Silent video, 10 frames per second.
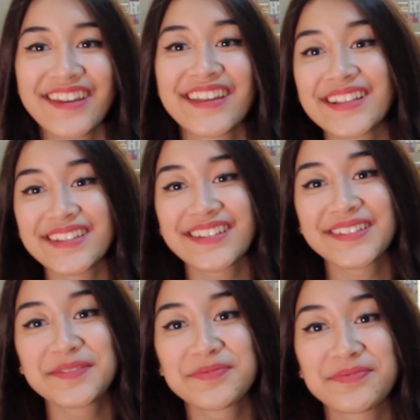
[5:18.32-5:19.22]

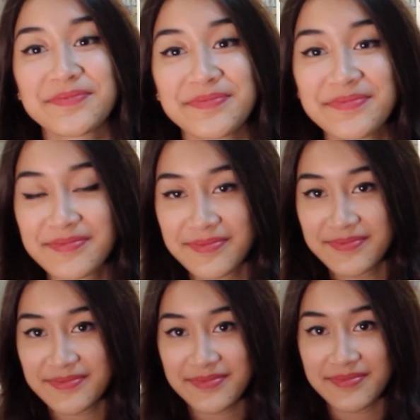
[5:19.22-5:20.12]

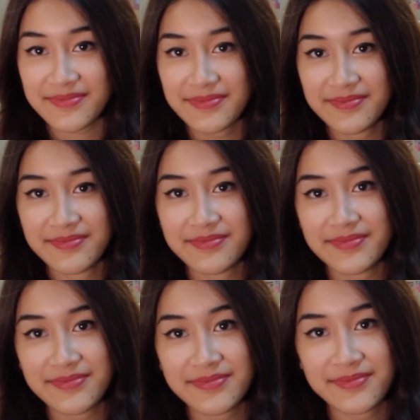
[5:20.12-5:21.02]

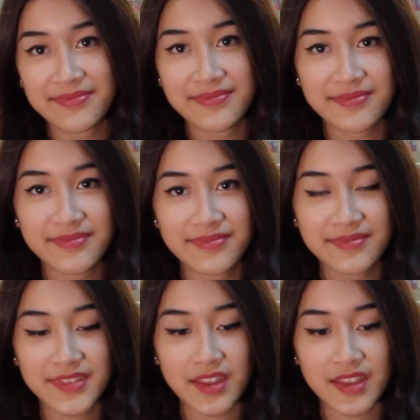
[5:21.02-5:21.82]
[no speech]